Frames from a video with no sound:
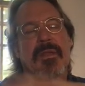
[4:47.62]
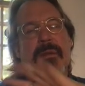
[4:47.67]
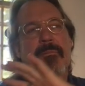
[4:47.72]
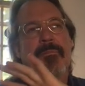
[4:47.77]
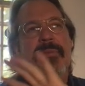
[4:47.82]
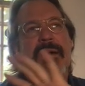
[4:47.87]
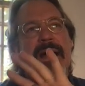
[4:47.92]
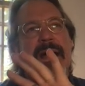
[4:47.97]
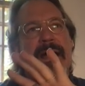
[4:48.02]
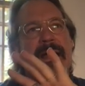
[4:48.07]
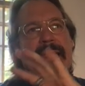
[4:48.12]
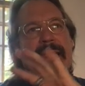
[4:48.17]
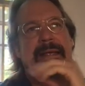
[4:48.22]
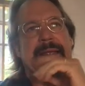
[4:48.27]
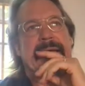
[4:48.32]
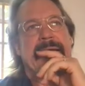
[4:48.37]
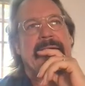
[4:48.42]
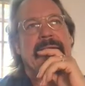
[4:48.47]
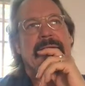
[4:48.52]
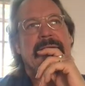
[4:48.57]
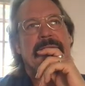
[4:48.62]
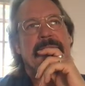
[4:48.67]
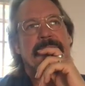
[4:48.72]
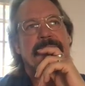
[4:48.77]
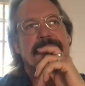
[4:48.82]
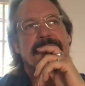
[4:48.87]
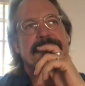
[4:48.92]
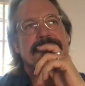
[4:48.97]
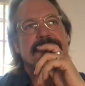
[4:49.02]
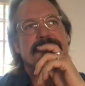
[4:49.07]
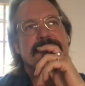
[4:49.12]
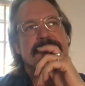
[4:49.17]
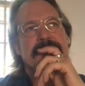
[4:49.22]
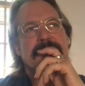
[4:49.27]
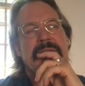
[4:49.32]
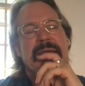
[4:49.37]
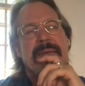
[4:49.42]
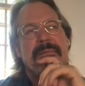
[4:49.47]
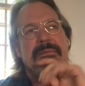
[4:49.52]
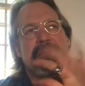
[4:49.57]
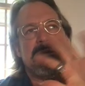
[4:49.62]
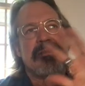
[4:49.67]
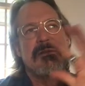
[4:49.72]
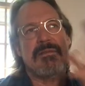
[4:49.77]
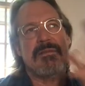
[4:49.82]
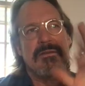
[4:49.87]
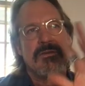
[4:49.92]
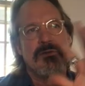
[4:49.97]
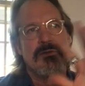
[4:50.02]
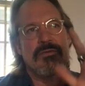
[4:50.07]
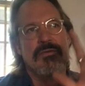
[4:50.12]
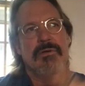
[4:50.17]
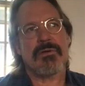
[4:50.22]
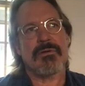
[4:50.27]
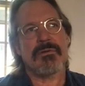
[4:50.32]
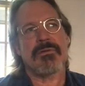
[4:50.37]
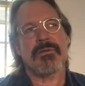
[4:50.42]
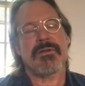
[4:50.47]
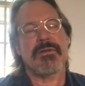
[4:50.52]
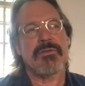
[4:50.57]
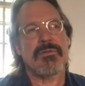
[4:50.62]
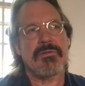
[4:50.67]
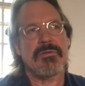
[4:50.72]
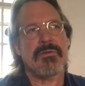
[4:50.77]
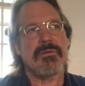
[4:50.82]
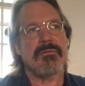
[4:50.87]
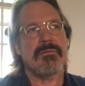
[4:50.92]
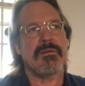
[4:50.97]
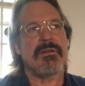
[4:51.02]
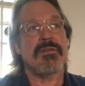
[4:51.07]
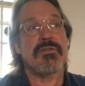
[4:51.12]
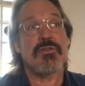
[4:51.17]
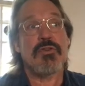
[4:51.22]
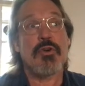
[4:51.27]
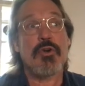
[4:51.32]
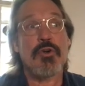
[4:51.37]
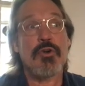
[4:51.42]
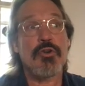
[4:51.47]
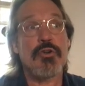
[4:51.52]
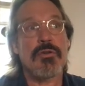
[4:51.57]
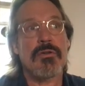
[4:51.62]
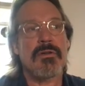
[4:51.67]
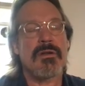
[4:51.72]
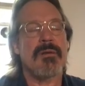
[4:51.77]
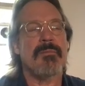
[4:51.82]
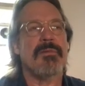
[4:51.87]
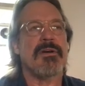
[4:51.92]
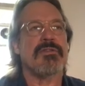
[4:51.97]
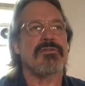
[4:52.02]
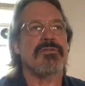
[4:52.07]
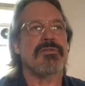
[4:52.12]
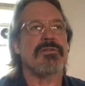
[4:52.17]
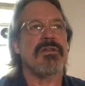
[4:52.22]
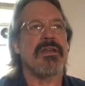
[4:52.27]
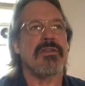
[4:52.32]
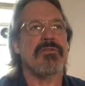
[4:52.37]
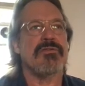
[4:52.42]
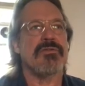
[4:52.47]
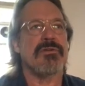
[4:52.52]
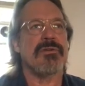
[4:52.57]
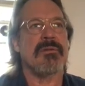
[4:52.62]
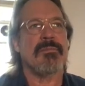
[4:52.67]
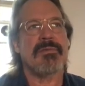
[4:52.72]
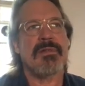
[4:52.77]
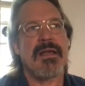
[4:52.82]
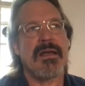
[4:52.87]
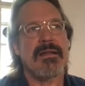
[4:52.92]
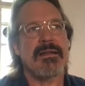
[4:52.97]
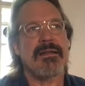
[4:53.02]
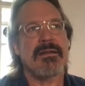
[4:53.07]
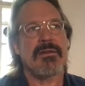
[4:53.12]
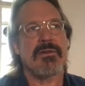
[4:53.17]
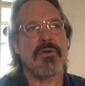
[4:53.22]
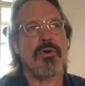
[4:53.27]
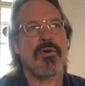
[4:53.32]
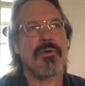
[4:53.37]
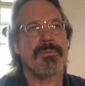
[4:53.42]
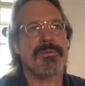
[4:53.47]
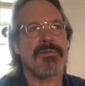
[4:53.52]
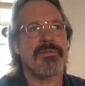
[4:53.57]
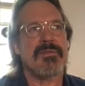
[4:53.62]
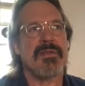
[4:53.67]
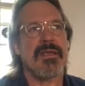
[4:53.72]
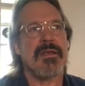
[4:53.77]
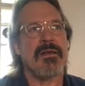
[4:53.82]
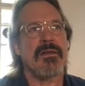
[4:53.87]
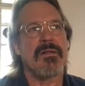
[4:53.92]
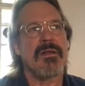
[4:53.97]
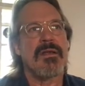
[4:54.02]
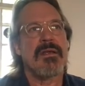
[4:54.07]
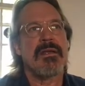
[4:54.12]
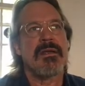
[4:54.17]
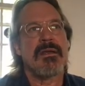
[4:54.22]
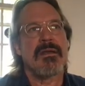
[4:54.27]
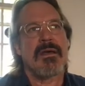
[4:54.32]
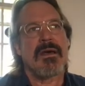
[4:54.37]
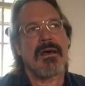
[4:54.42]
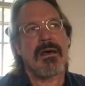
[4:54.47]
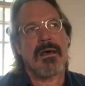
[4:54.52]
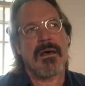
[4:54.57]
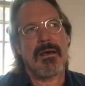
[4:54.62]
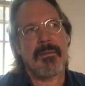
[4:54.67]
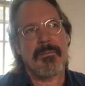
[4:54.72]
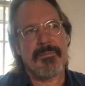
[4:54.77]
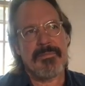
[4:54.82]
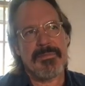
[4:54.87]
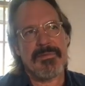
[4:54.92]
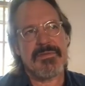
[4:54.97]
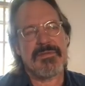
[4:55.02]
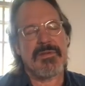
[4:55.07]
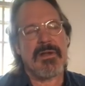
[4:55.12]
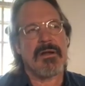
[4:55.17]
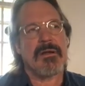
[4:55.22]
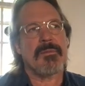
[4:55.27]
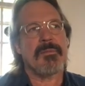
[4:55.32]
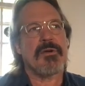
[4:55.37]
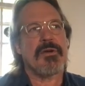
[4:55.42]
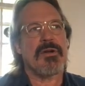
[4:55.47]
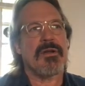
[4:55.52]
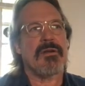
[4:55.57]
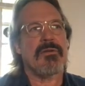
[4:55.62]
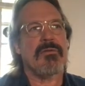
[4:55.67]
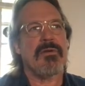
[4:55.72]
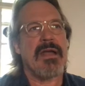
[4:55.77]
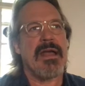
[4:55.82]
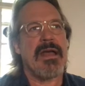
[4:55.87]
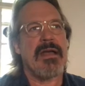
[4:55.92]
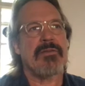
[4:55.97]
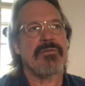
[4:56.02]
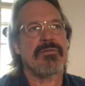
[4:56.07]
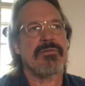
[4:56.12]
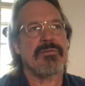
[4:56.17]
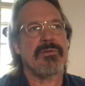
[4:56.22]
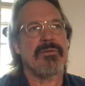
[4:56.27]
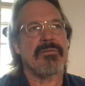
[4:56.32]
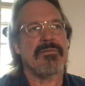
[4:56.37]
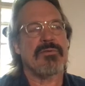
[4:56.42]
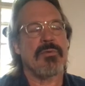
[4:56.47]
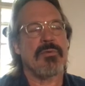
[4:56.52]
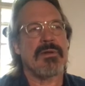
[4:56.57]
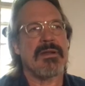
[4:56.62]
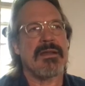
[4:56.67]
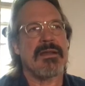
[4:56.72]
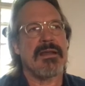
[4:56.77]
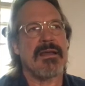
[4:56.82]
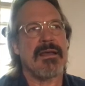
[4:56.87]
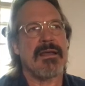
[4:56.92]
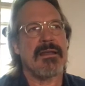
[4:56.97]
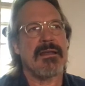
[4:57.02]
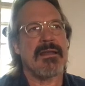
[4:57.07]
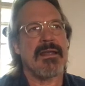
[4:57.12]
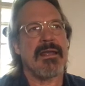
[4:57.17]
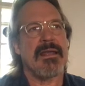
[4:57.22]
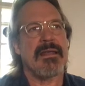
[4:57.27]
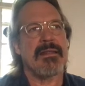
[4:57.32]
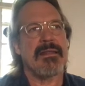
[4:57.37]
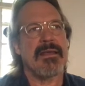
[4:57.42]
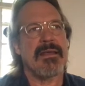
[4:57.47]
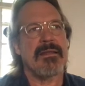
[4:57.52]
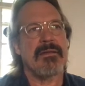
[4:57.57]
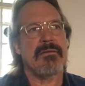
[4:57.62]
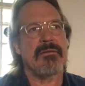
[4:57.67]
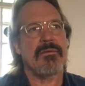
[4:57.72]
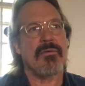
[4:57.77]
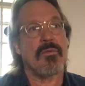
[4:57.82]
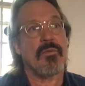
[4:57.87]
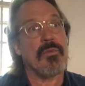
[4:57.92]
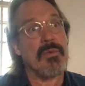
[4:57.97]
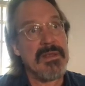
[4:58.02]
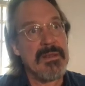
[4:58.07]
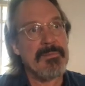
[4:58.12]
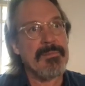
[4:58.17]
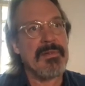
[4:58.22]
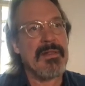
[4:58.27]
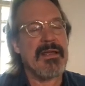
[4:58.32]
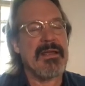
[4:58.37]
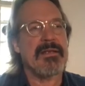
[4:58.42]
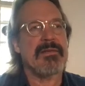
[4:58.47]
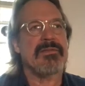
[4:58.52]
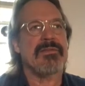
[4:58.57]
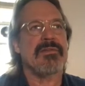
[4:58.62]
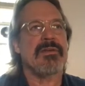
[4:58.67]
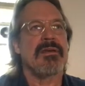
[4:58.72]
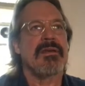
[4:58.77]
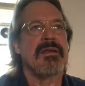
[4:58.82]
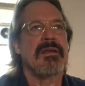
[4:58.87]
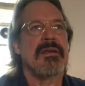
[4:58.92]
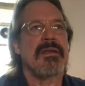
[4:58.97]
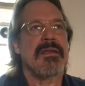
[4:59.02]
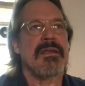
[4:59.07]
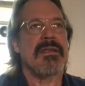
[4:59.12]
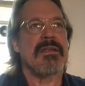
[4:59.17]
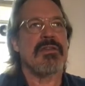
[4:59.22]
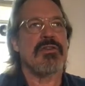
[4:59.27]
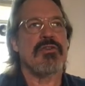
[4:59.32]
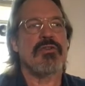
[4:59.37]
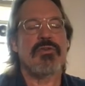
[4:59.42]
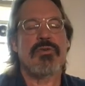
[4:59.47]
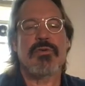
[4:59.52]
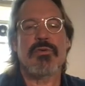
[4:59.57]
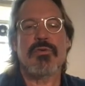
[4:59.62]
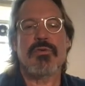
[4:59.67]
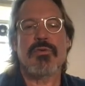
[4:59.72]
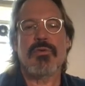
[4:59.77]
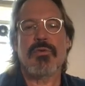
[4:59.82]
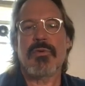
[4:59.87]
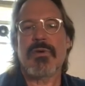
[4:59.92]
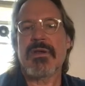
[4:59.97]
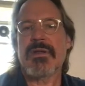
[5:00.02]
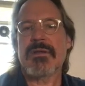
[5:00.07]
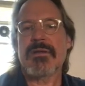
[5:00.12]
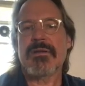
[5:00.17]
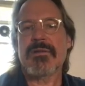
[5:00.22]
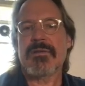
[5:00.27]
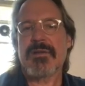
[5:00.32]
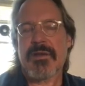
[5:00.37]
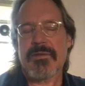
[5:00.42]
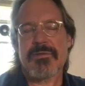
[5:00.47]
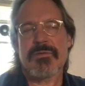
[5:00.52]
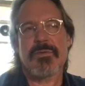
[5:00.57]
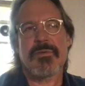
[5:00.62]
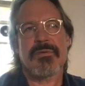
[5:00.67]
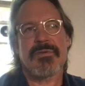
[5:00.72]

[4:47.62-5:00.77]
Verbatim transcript: by um, maybe the inter- in, internal combustion engine applied on a corporate scale, um, stock market crash of 29, and then replaced into an industrial